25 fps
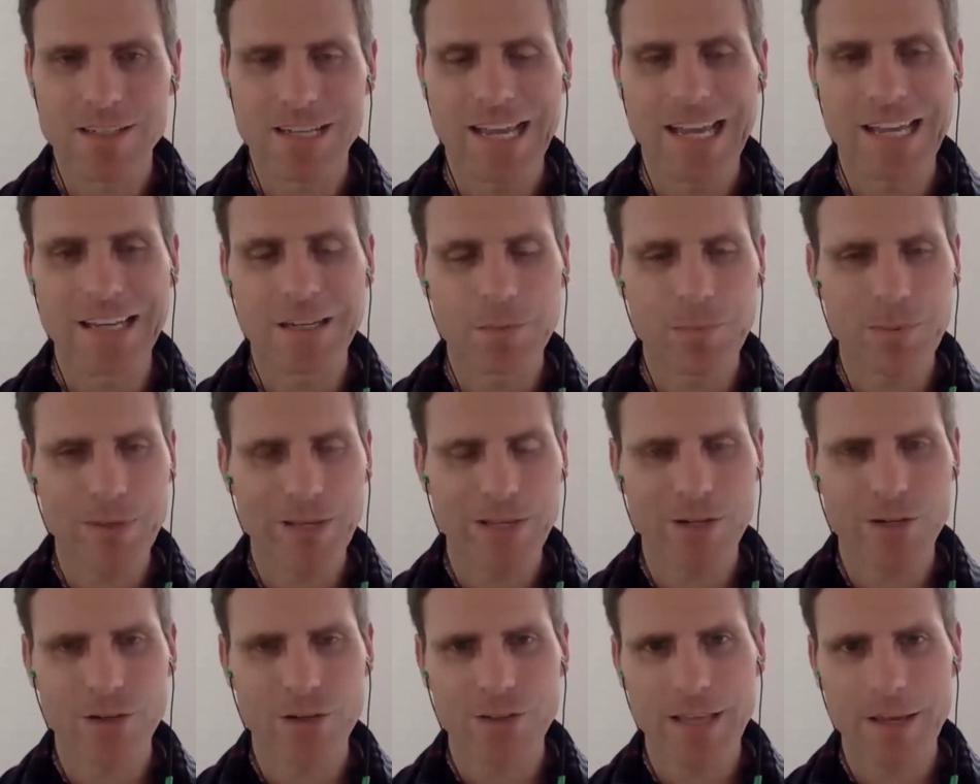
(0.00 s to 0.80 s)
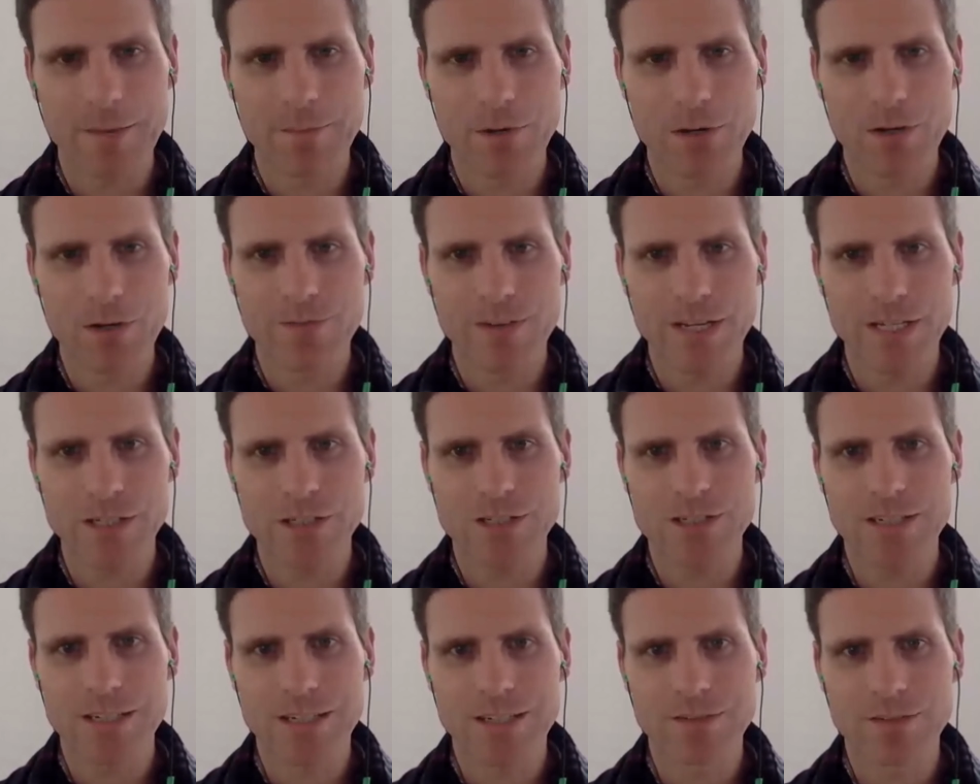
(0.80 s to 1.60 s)
And depending on that
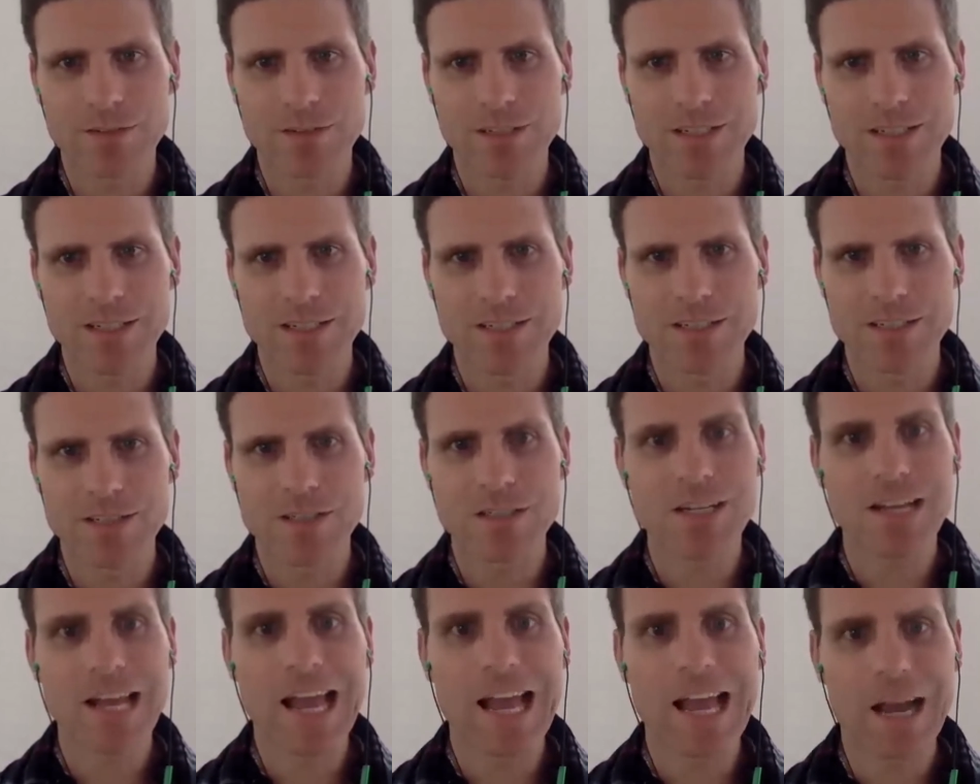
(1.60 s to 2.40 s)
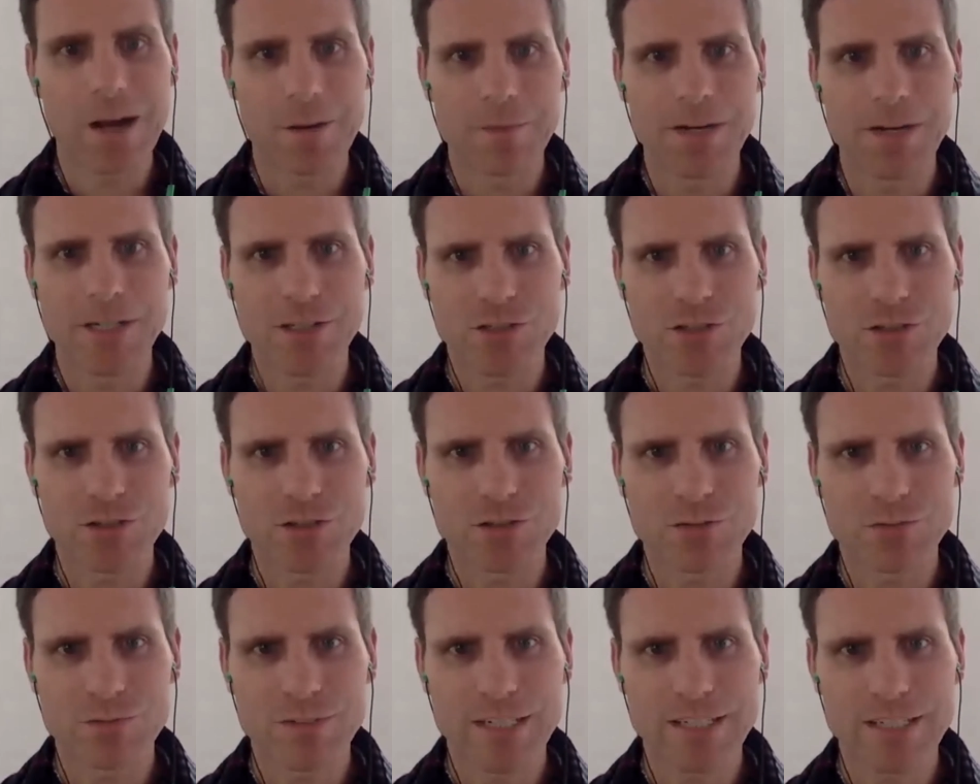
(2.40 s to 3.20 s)
motivation level is how much you
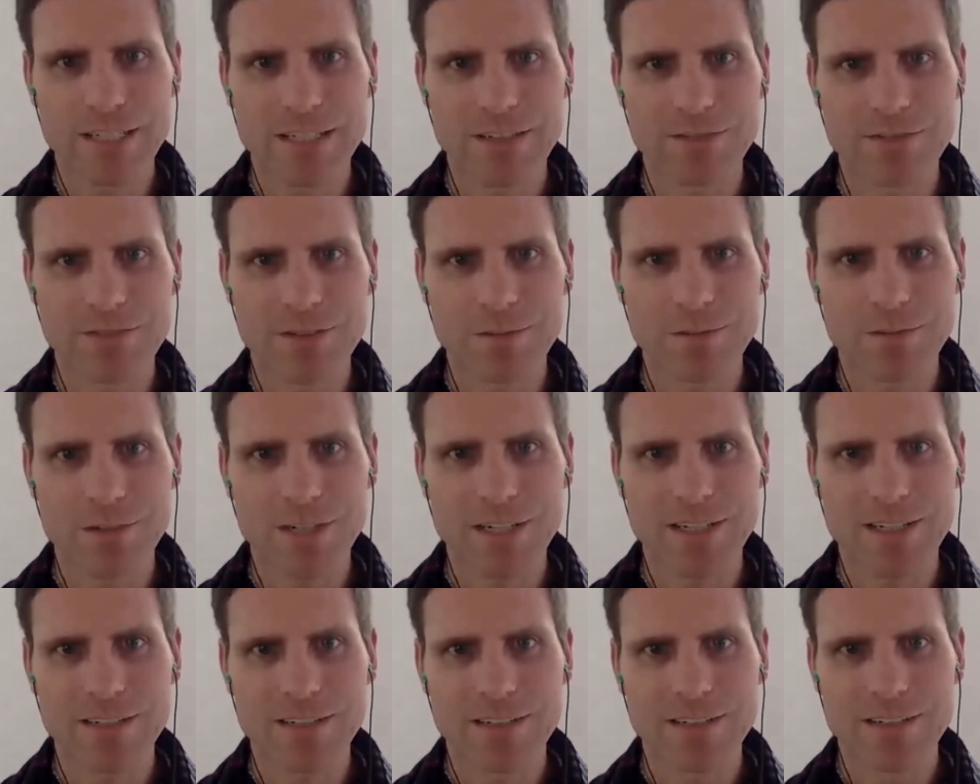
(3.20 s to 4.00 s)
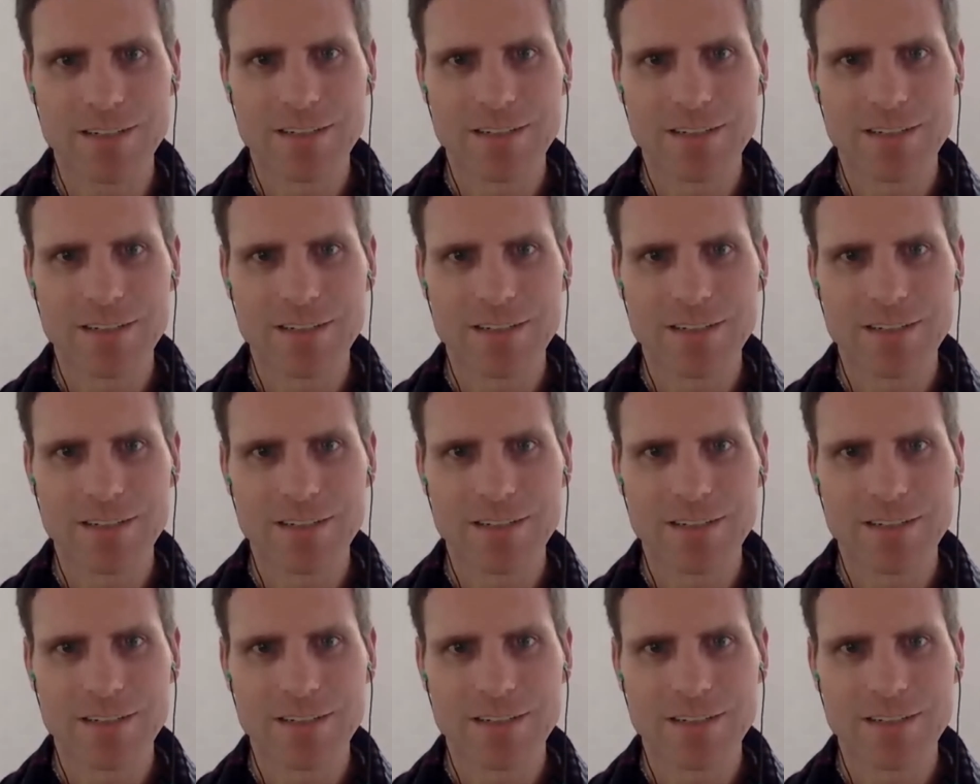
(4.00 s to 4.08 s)
should really give them, right?